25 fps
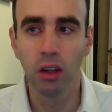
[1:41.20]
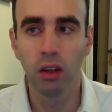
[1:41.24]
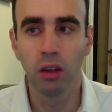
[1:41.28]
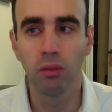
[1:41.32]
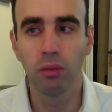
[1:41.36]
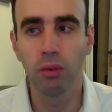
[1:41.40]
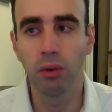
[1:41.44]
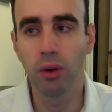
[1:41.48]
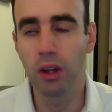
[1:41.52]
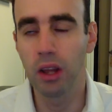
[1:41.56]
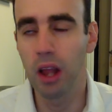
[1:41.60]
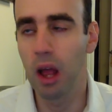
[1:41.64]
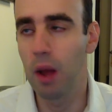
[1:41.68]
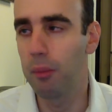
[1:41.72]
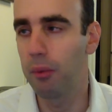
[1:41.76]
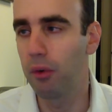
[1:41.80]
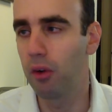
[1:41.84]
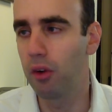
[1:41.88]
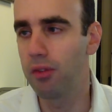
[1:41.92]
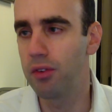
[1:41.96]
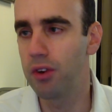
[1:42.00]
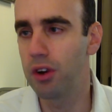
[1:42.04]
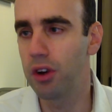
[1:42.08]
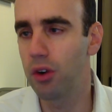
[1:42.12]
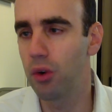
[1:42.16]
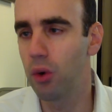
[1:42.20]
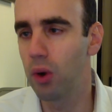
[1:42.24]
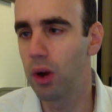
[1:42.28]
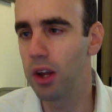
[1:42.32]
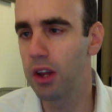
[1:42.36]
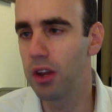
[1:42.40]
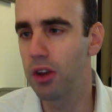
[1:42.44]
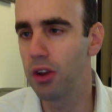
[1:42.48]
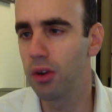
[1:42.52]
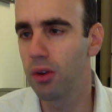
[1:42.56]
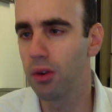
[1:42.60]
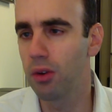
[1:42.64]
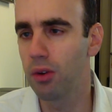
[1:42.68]
For example, if you're going
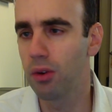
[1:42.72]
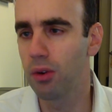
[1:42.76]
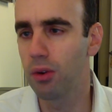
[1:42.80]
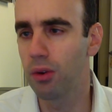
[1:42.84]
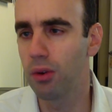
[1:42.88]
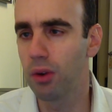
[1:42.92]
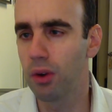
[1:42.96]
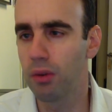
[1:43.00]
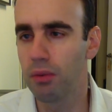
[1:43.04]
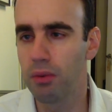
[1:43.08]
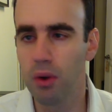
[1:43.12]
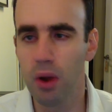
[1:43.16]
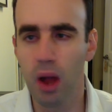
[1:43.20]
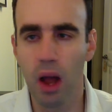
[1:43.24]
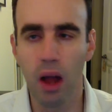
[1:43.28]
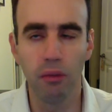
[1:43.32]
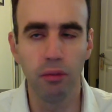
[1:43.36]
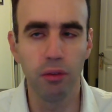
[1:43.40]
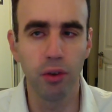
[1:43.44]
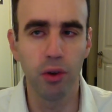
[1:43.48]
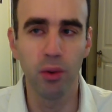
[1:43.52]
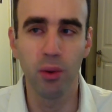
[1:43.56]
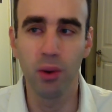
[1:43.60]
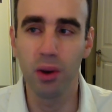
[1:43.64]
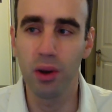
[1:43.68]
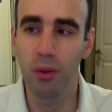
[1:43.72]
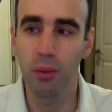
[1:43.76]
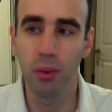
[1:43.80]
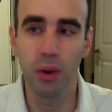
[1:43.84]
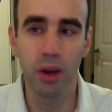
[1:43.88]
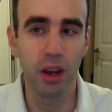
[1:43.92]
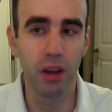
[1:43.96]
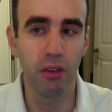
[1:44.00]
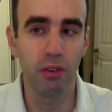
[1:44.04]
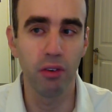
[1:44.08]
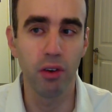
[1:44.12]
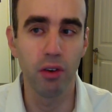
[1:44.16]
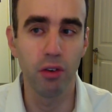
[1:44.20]
to, if you have two or three
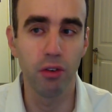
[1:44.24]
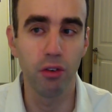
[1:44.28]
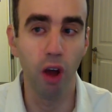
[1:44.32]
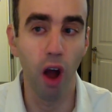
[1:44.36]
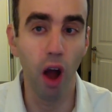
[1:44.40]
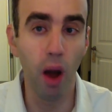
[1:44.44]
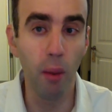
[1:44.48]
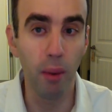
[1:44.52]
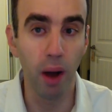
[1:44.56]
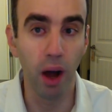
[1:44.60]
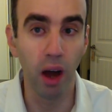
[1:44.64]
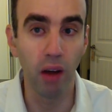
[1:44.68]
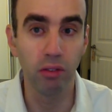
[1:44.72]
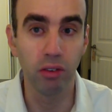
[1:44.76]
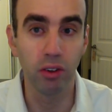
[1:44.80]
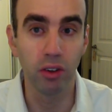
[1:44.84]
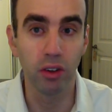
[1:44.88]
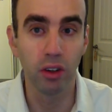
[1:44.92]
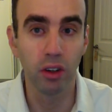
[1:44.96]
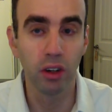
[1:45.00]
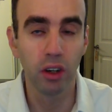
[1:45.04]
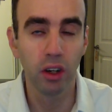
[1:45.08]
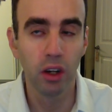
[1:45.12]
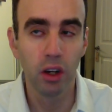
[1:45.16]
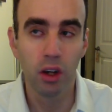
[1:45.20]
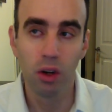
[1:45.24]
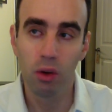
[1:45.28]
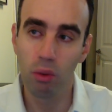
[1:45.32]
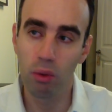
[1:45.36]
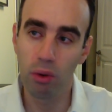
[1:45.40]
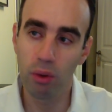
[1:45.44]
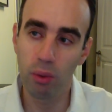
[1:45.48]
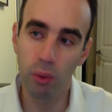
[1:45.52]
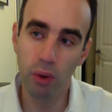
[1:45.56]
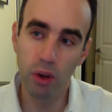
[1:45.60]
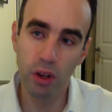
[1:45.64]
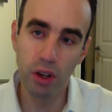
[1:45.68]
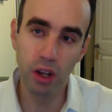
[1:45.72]
different job offers,
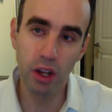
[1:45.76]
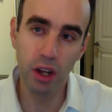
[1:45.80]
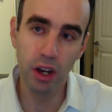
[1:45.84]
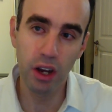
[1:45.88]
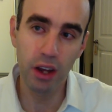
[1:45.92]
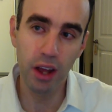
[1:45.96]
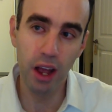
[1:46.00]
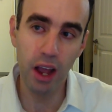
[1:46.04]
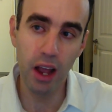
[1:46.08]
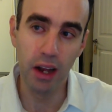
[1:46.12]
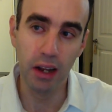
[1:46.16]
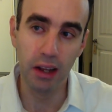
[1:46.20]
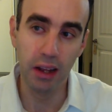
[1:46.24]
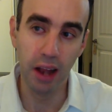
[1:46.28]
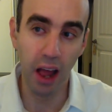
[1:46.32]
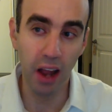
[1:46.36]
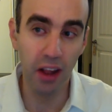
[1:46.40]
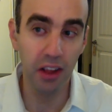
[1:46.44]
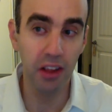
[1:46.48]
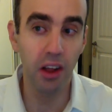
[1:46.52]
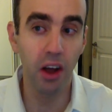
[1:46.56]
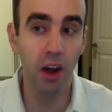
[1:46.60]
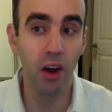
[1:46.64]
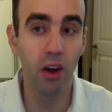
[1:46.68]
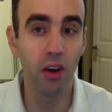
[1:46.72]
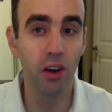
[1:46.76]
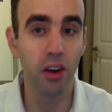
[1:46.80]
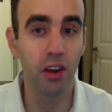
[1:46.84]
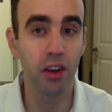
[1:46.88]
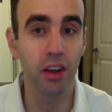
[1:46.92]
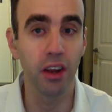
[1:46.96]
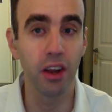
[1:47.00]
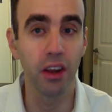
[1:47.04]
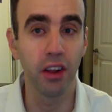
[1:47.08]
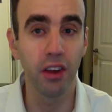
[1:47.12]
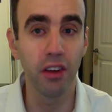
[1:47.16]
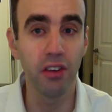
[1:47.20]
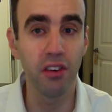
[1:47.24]
which one are you going to take? That's the hardest
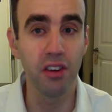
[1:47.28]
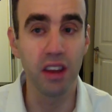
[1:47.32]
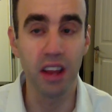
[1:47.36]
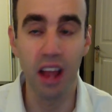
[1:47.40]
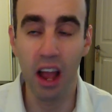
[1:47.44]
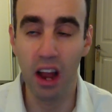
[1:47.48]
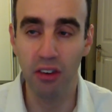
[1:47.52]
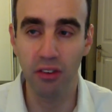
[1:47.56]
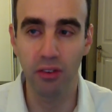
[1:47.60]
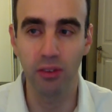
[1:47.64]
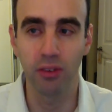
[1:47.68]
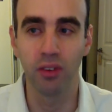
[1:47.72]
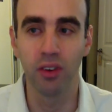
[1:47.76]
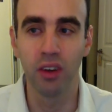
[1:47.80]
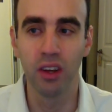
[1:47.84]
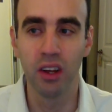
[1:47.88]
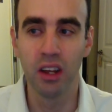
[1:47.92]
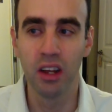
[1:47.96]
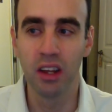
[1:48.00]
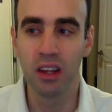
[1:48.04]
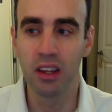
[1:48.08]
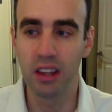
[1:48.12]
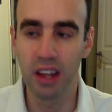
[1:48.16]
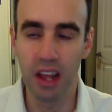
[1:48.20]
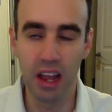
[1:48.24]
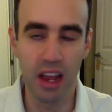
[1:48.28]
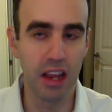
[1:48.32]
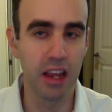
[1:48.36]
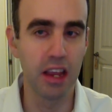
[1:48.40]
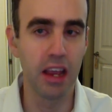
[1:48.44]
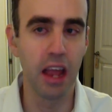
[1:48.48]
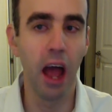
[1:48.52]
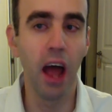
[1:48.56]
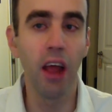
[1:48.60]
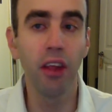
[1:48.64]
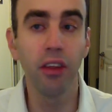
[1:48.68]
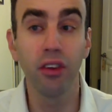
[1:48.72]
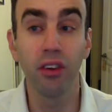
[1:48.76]
decision, the actual saying
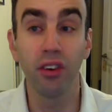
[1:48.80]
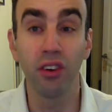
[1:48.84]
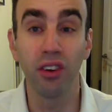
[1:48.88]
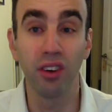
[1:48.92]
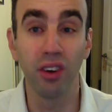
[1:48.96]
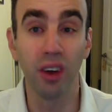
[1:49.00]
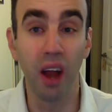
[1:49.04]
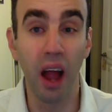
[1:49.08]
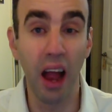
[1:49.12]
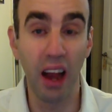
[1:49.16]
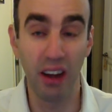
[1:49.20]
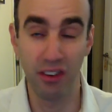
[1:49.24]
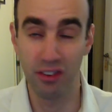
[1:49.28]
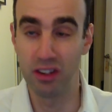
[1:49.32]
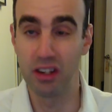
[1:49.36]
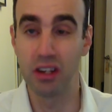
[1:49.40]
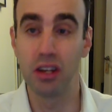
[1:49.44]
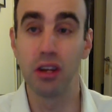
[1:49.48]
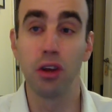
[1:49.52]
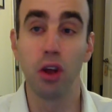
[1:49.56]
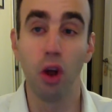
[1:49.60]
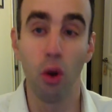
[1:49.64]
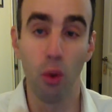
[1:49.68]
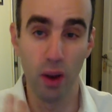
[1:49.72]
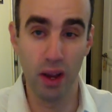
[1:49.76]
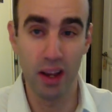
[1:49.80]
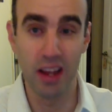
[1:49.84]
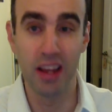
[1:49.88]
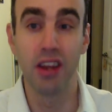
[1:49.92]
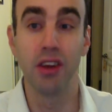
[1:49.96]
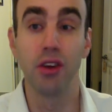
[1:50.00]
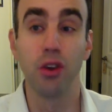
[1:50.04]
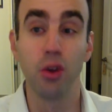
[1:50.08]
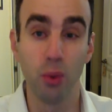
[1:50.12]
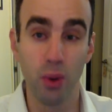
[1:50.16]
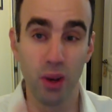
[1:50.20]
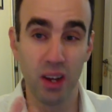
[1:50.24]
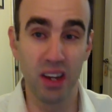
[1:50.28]
yes or actually going and
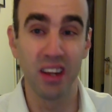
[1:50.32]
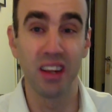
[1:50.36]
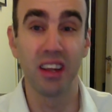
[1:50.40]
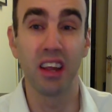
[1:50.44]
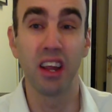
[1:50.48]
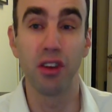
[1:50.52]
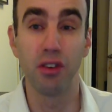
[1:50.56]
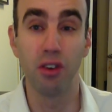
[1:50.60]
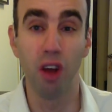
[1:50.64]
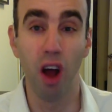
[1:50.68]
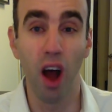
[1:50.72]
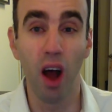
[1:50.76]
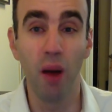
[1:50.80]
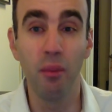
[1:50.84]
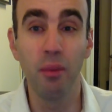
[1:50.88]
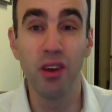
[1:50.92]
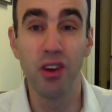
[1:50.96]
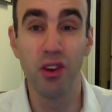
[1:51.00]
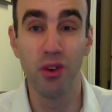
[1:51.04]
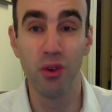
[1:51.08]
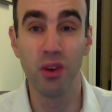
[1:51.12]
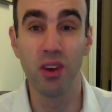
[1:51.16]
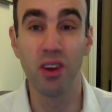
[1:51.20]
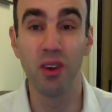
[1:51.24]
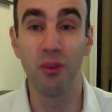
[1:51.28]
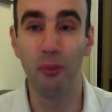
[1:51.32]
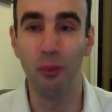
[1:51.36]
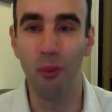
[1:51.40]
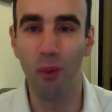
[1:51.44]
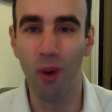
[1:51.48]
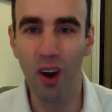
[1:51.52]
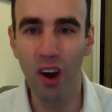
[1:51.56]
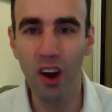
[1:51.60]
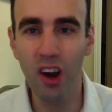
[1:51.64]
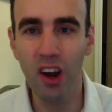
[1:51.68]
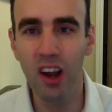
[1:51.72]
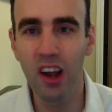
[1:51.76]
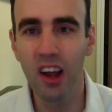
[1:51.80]
doing the job and doing the
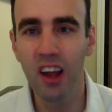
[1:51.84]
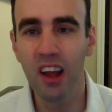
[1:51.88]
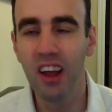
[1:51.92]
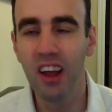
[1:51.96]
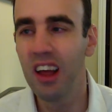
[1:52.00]
work.